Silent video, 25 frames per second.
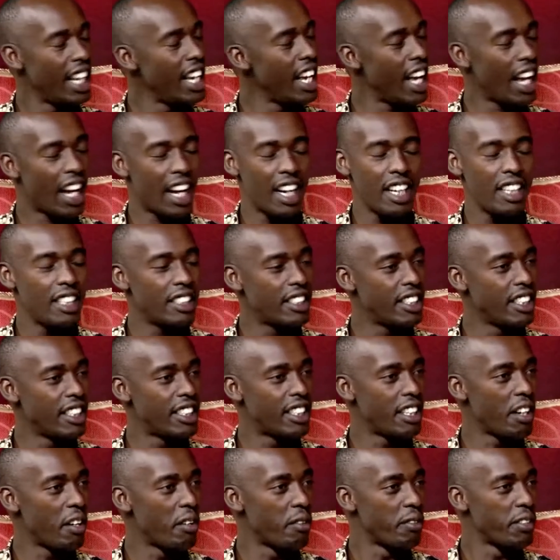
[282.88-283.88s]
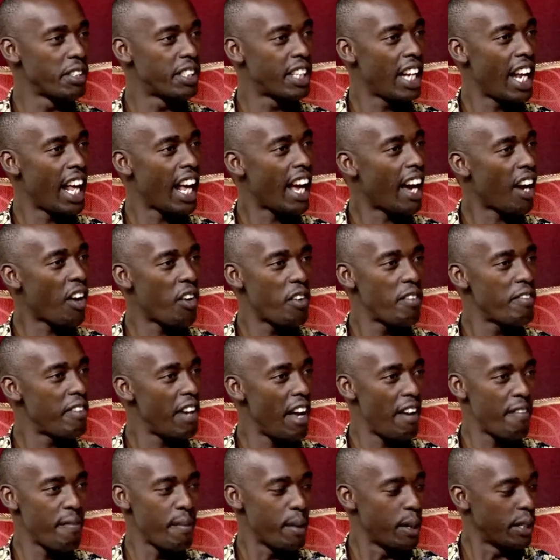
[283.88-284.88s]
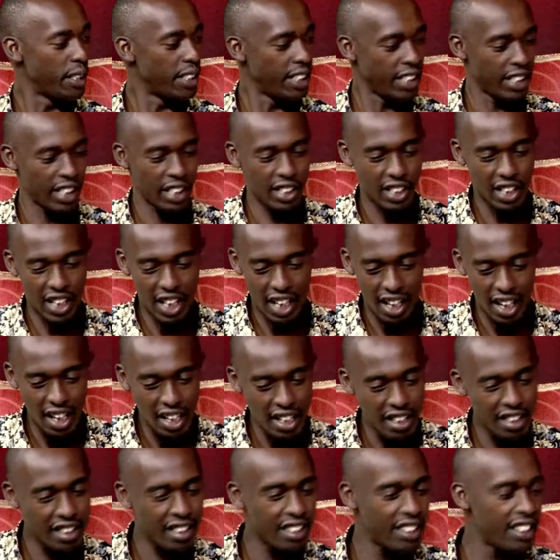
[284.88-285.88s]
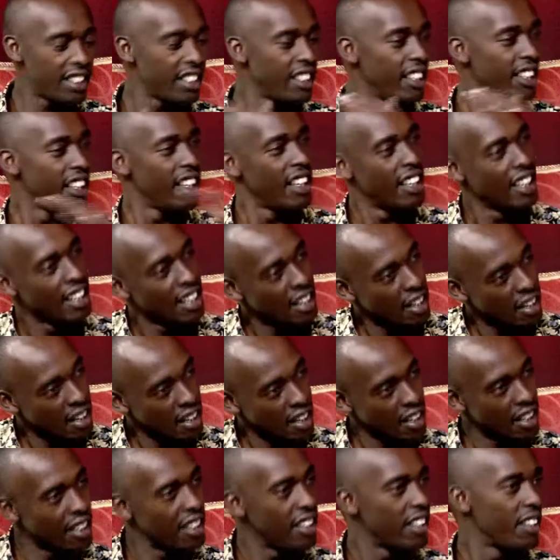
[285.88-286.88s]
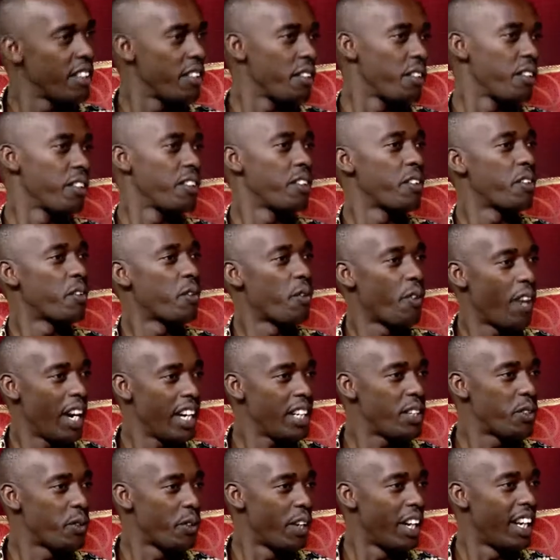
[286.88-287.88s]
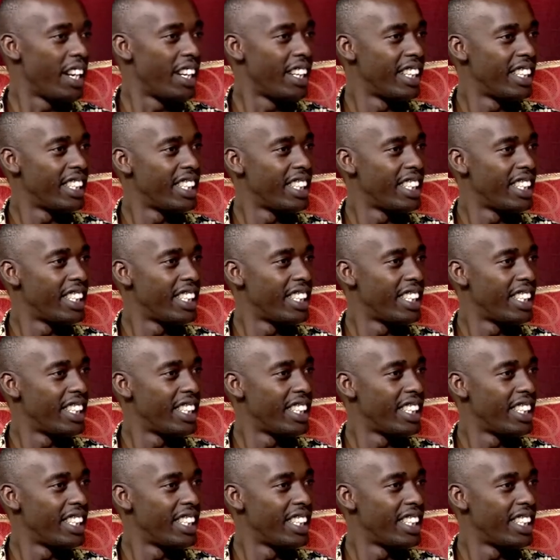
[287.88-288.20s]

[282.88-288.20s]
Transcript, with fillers: The ear cleans itself. It's like a conveyor belt. It just cleans quite well.